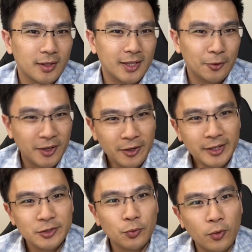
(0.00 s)
Now there
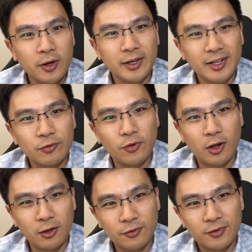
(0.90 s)
is work
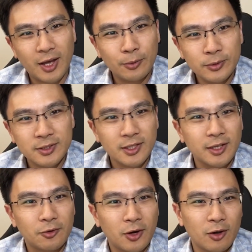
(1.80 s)
involved. I would say
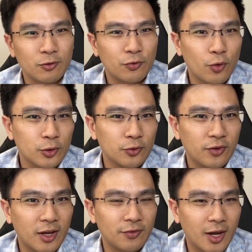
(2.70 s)
around 4 to
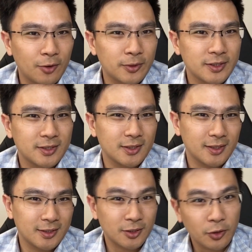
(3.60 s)
5 hours
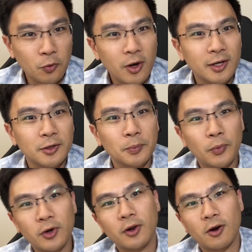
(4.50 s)
is required
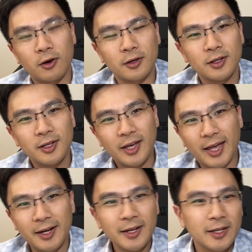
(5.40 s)
per card,
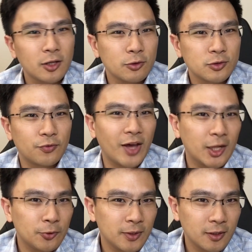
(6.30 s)
and that includes
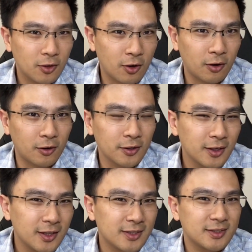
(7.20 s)
valuing the card,
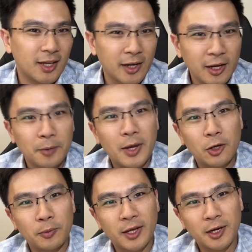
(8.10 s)
setting up
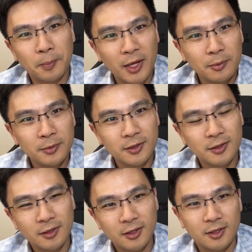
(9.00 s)
automatic payment,
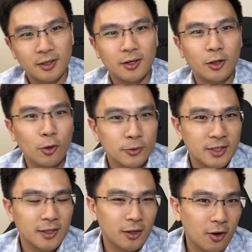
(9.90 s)

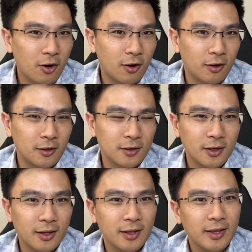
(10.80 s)
closing the card,
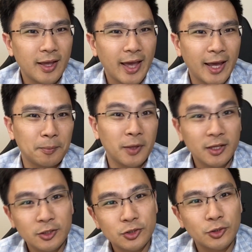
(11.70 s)
and
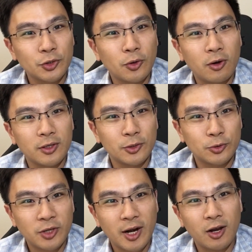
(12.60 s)
making sure you
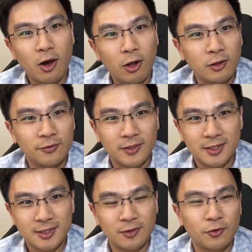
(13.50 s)
track all of
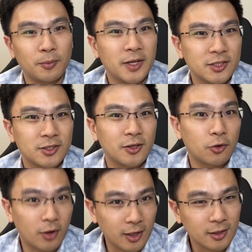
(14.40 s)
this information
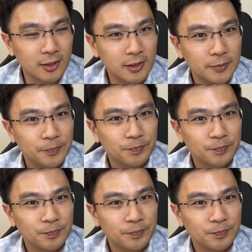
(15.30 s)
correctly.